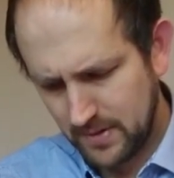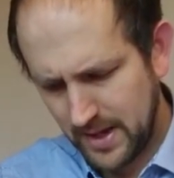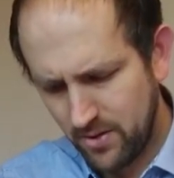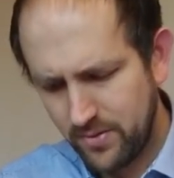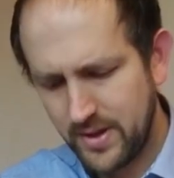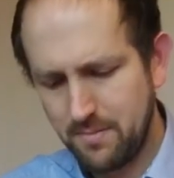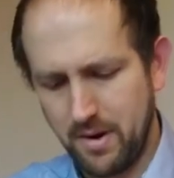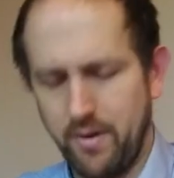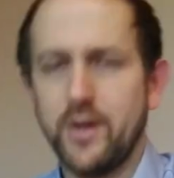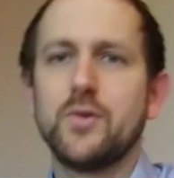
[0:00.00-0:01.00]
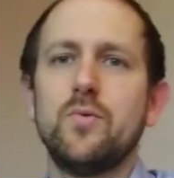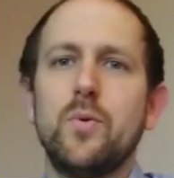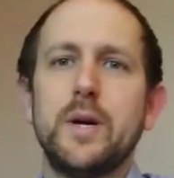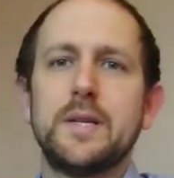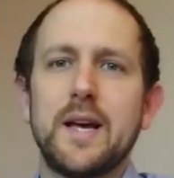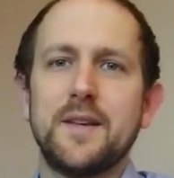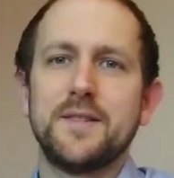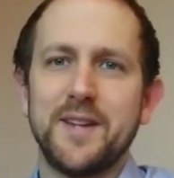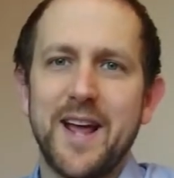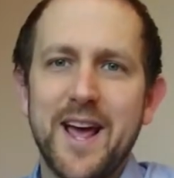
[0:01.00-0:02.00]
healthy marriage always
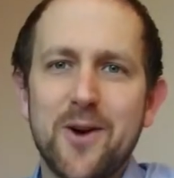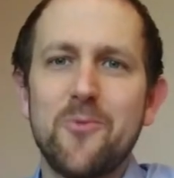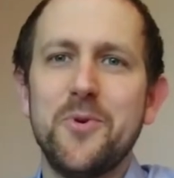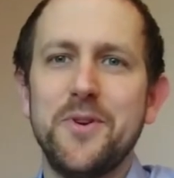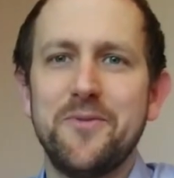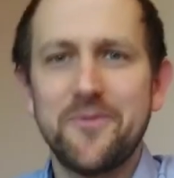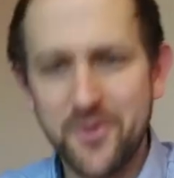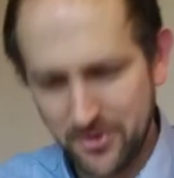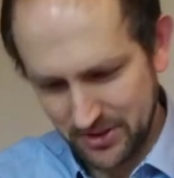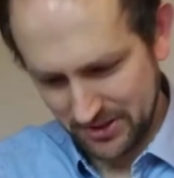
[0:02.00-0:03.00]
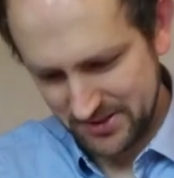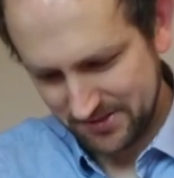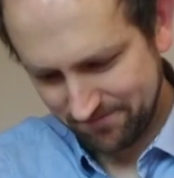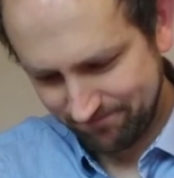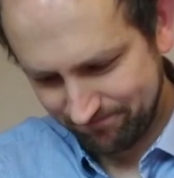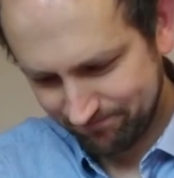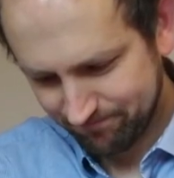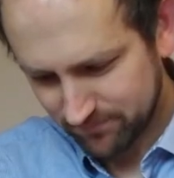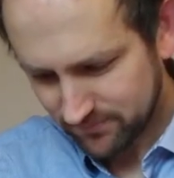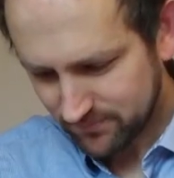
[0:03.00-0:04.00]
has an outward focus.
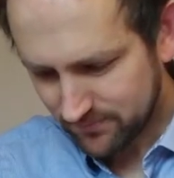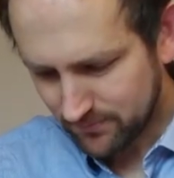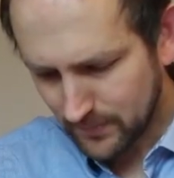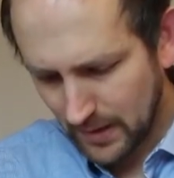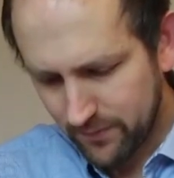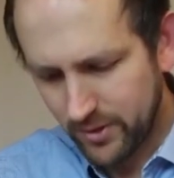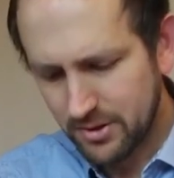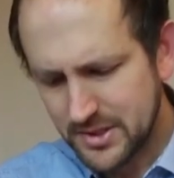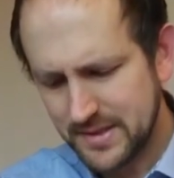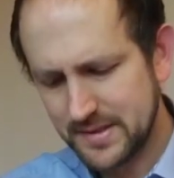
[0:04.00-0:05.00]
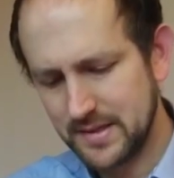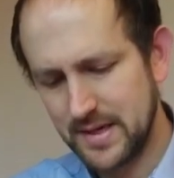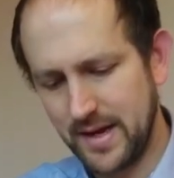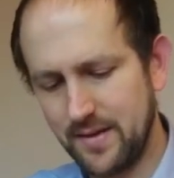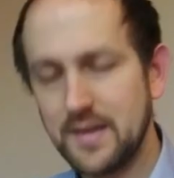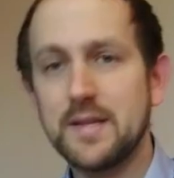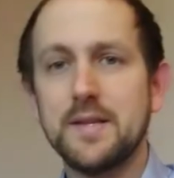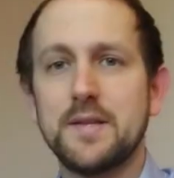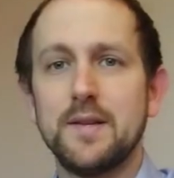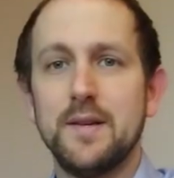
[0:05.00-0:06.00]
And for Christians today, this
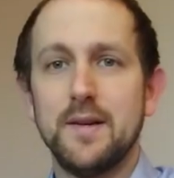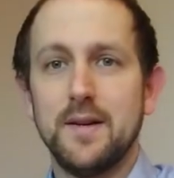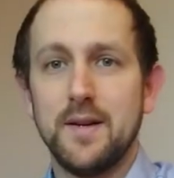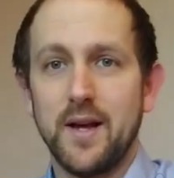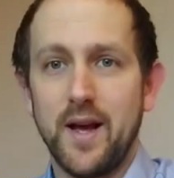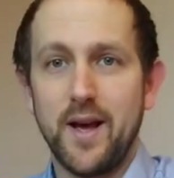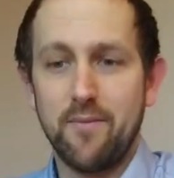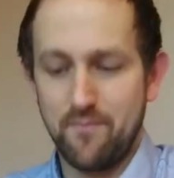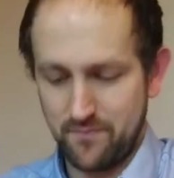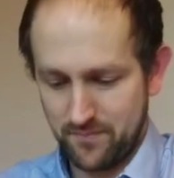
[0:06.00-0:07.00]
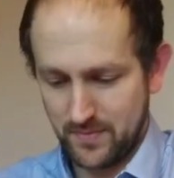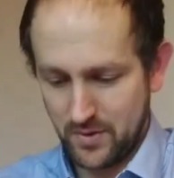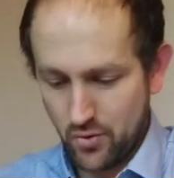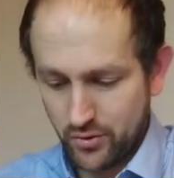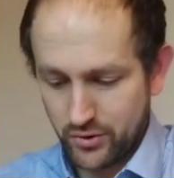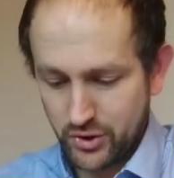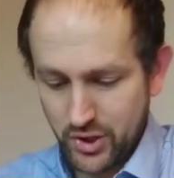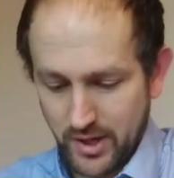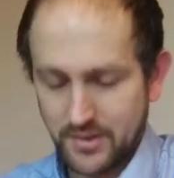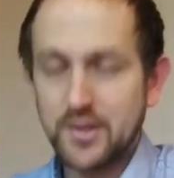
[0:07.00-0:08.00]
is um, not
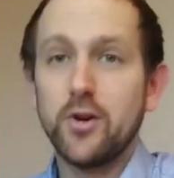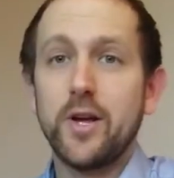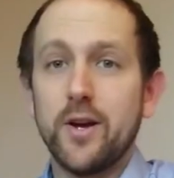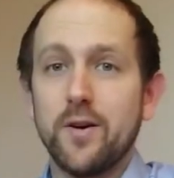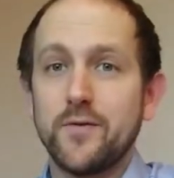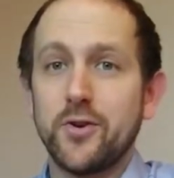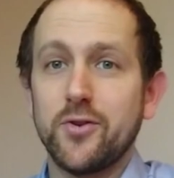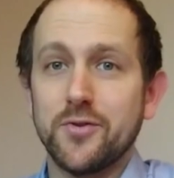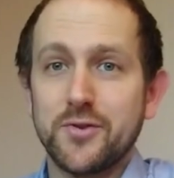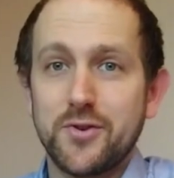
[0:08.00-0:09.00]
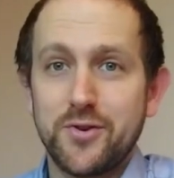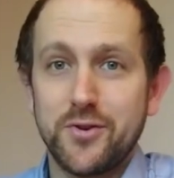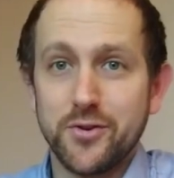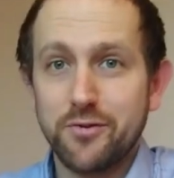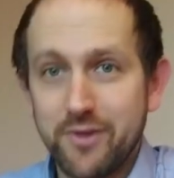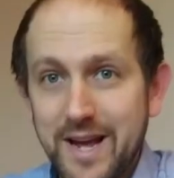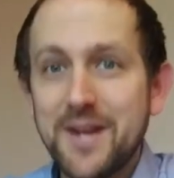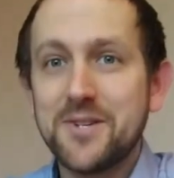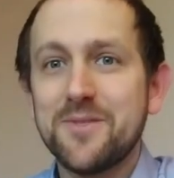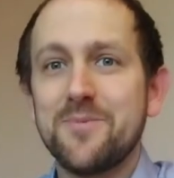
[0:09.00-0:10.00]
just looking after God's good
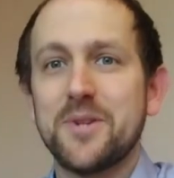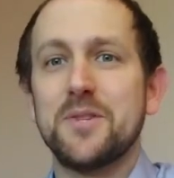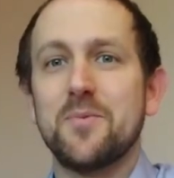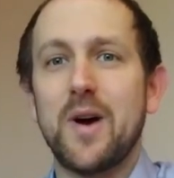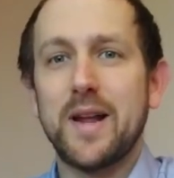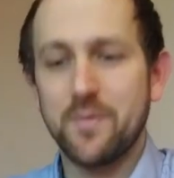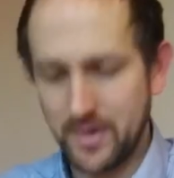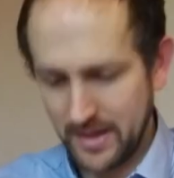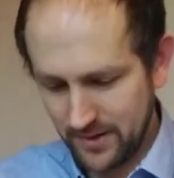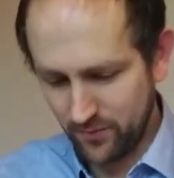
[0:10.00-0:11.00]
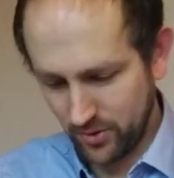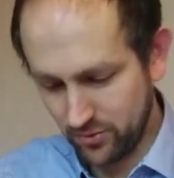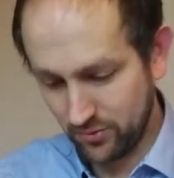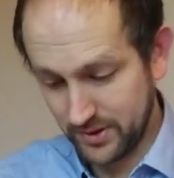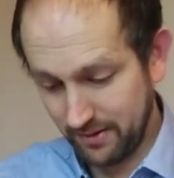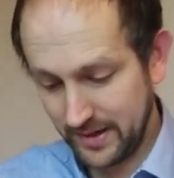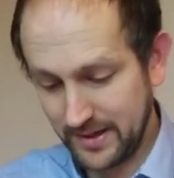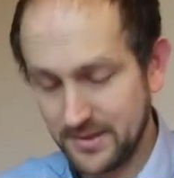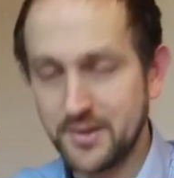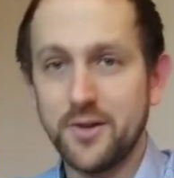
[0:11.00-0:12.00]
creation, which is what Adam and Eve were called
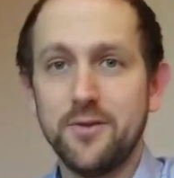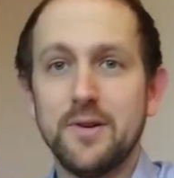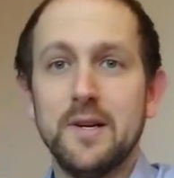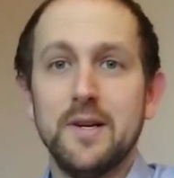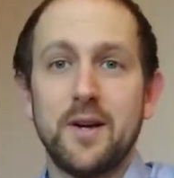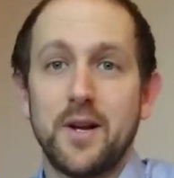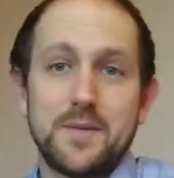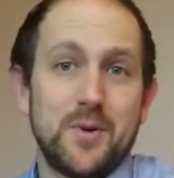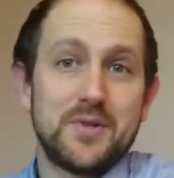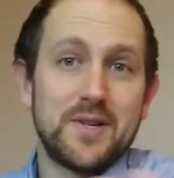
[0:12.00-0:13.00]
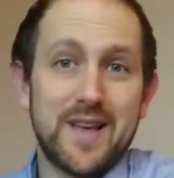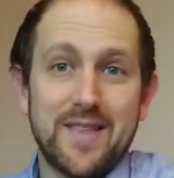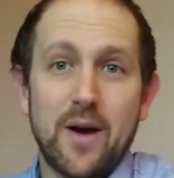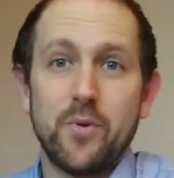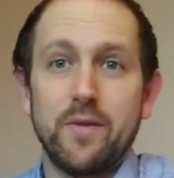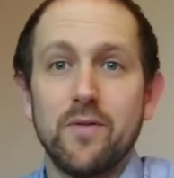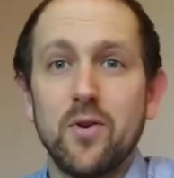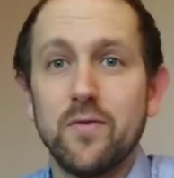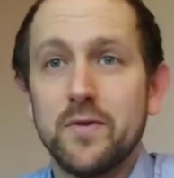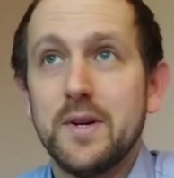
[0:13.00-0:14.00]
directly to do. And I suppose today that would
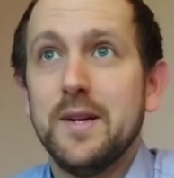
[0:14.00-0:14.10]
involve